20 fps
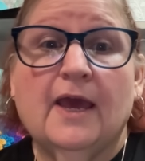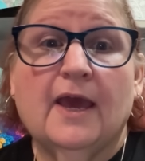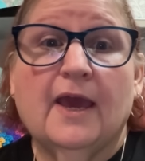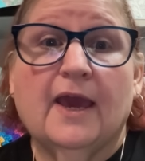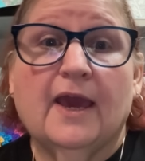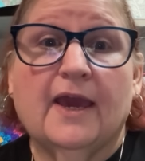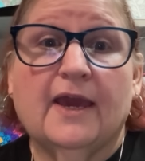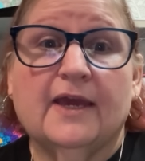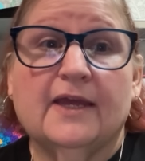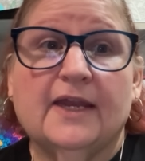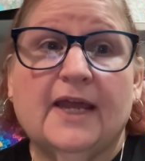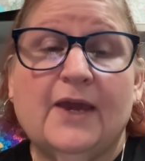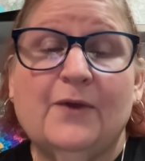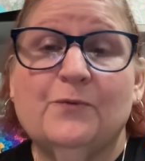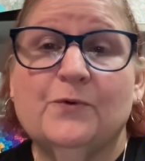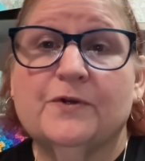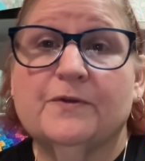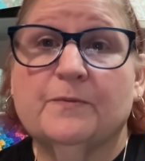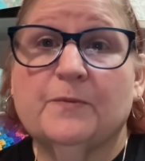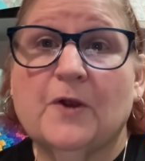and he
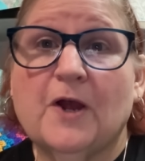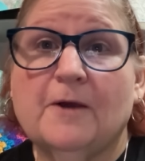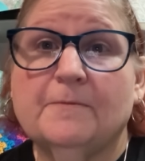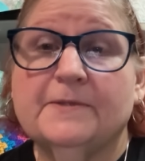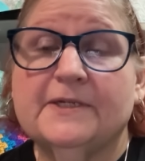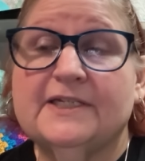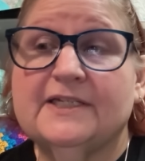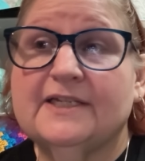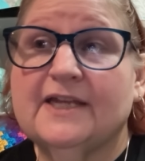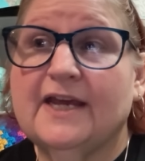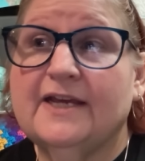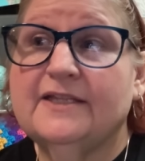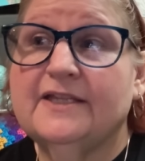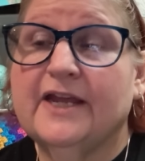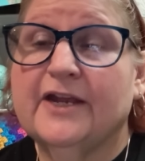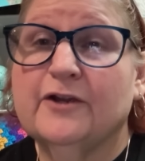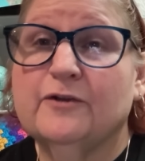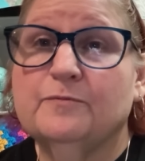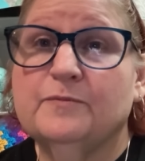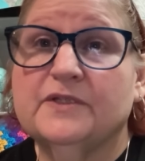would have probably stayed
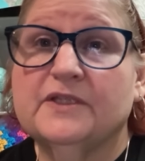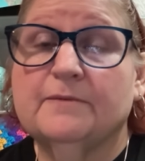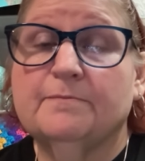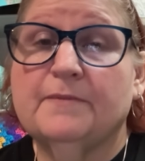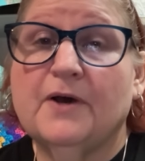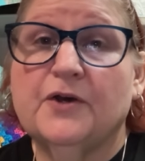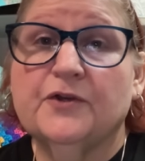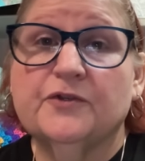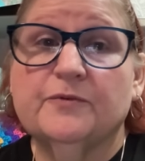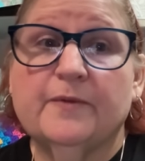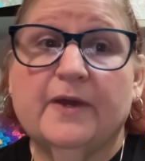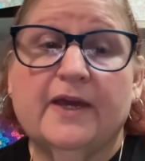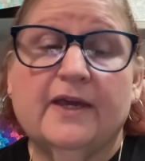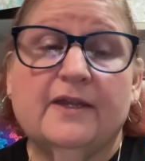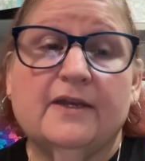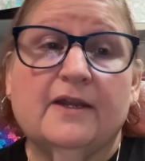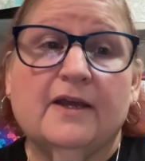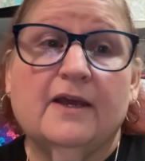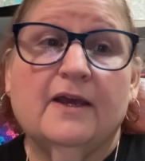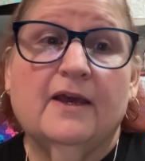there, but the boss
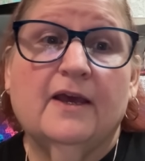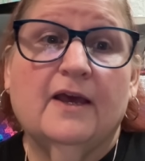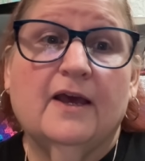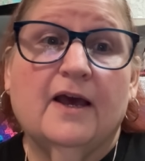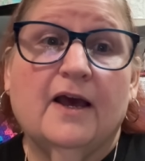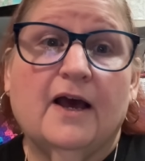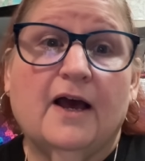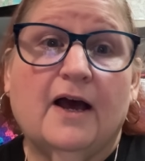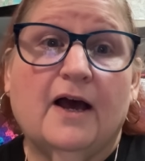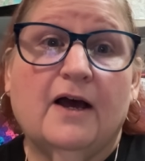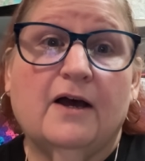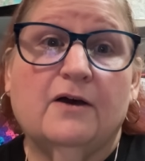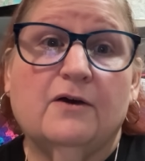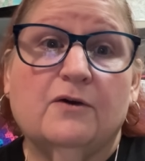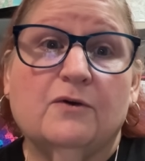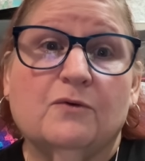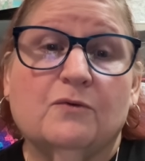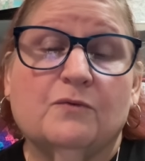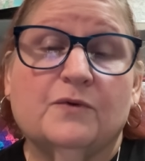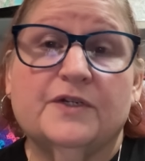man
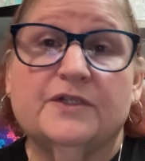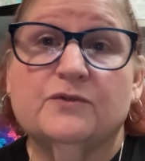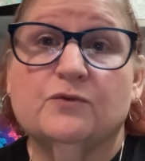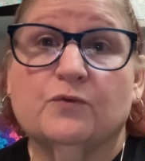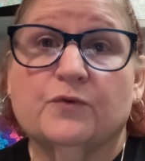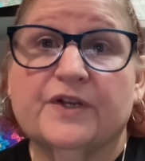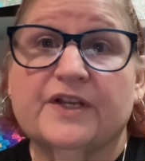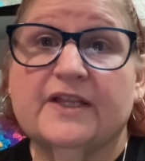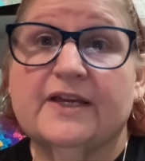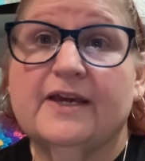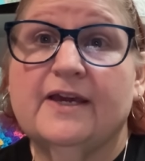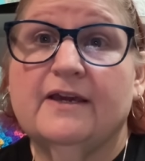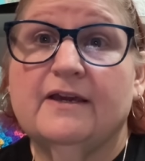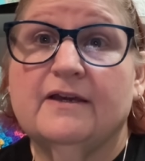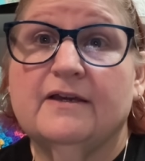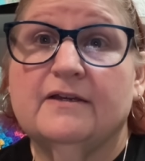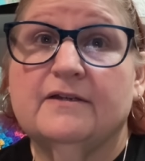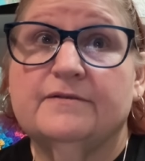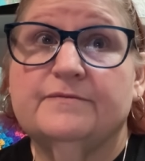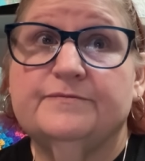was really
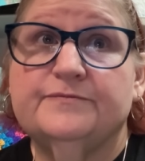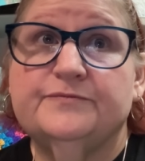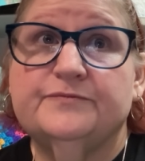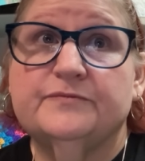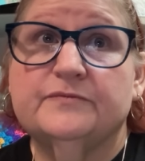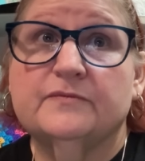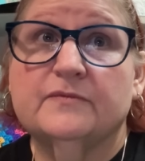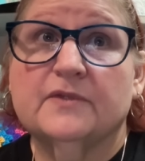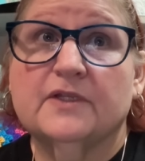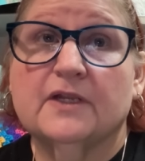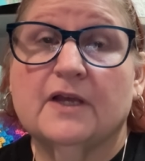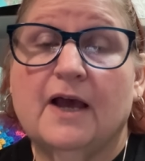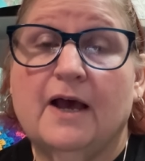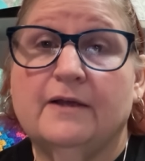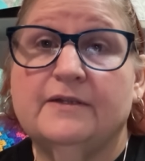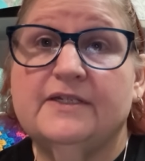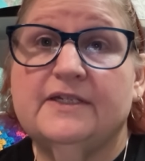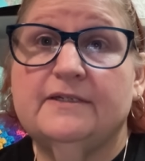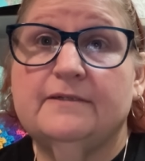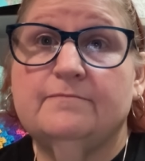
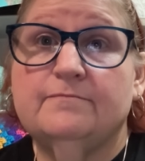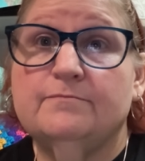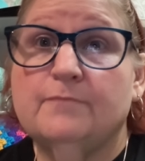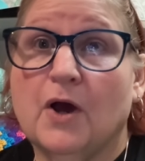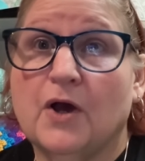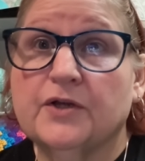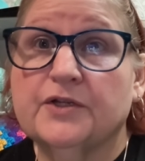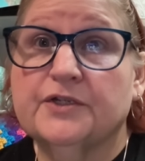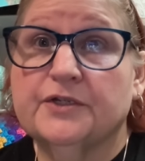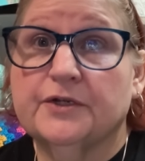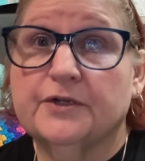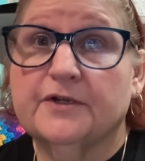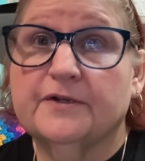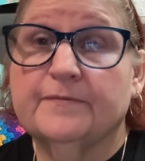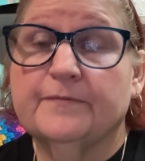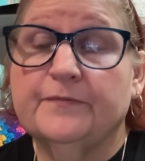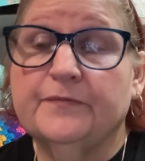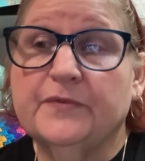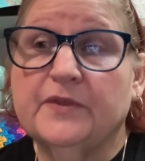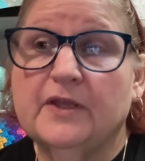a monster,
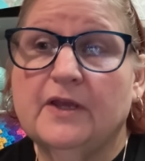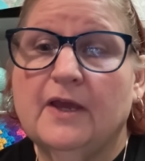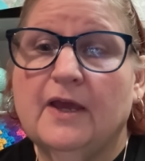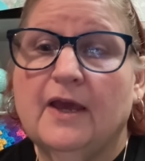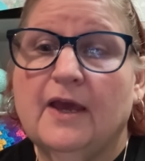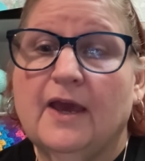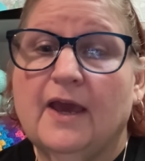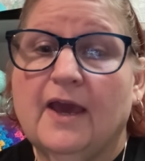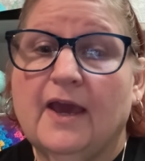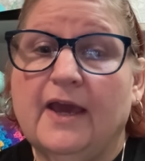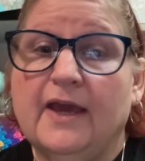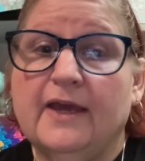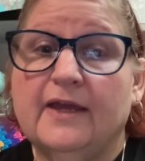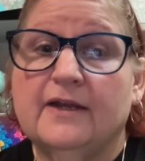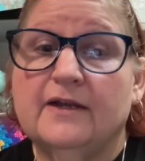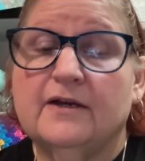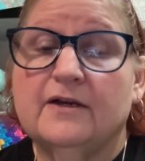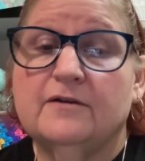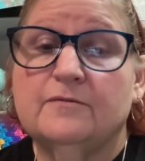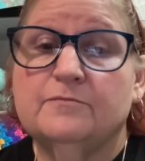
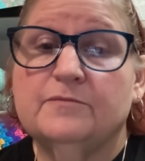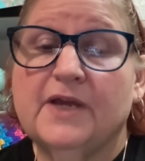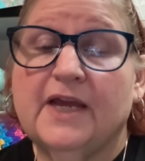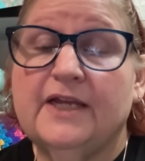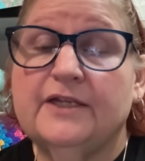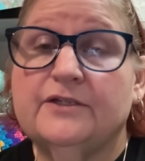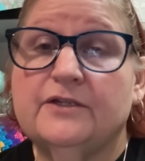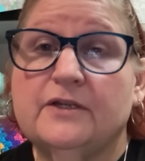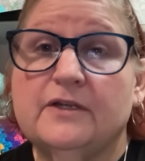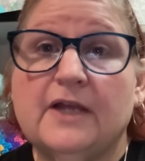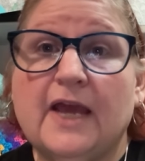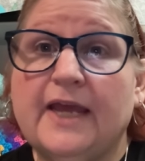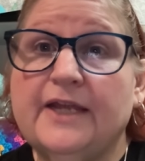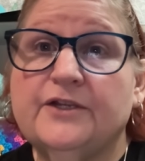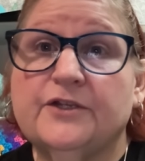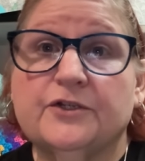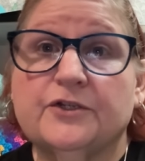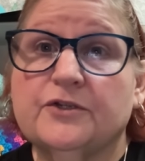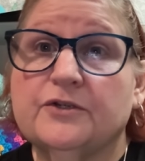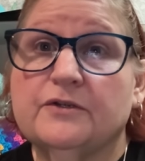and he
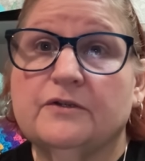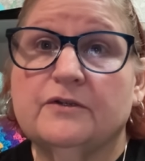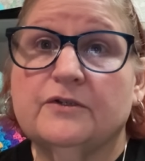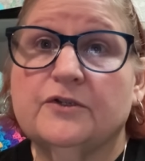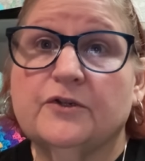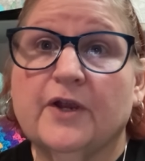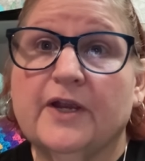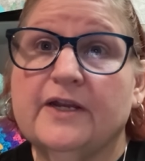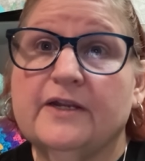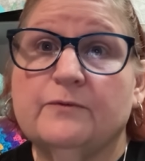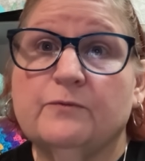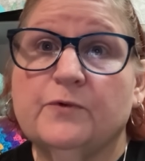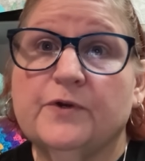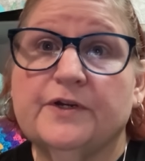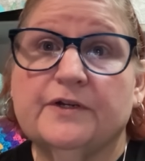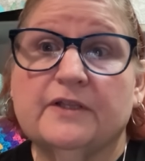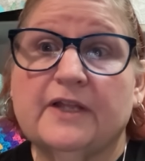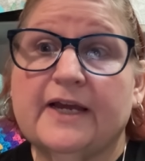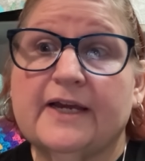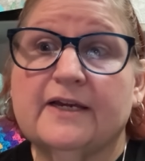just treated
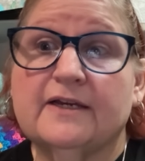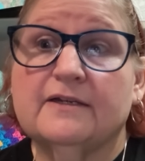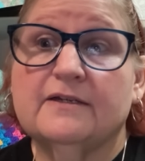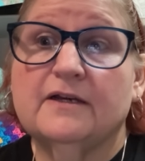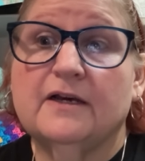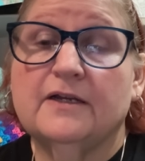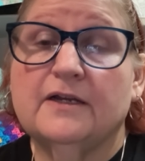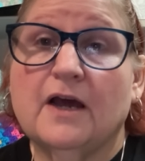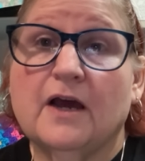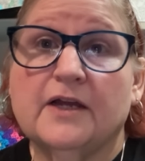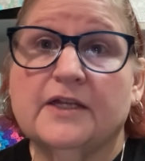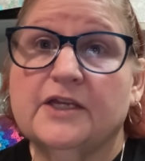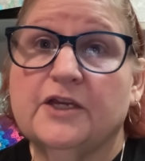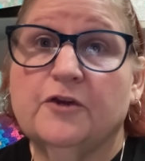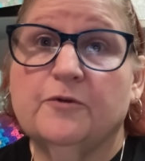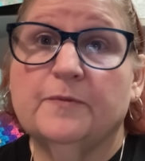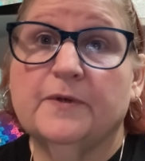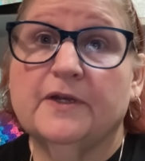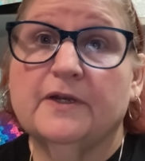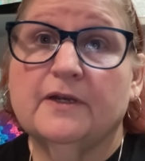Will like a
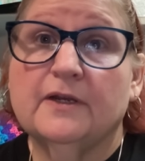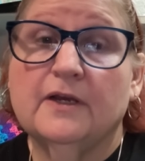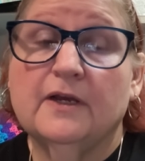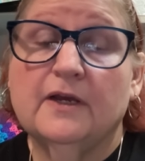non-human,